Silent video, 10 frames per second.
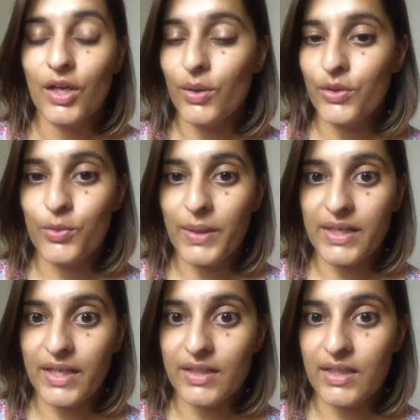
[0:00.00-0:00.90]
going through my
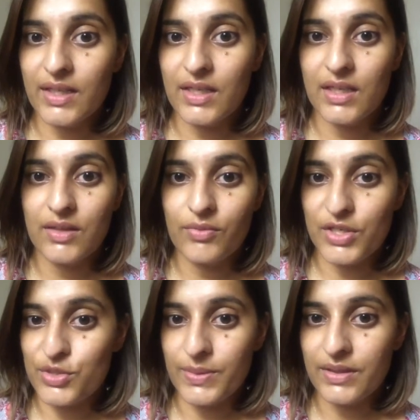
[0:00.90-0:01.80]
nightly
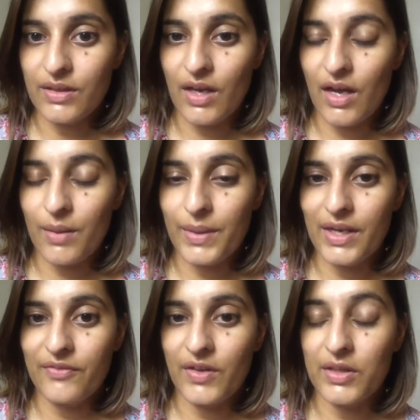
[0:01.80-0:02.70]
regimen um,
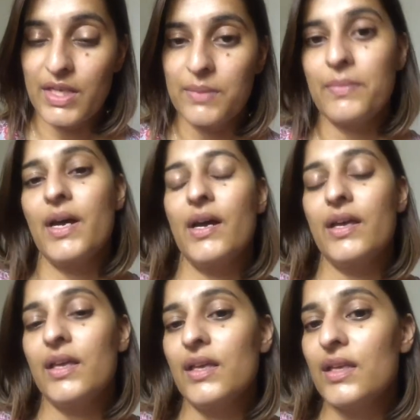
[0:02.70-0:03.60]
and I felt like
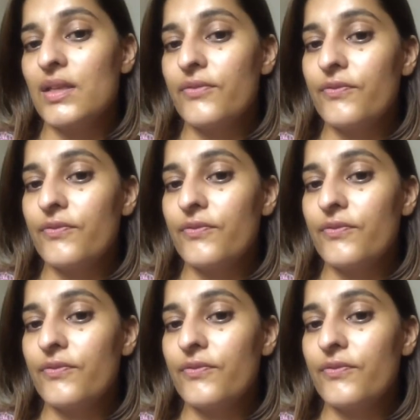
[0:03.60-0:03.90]
my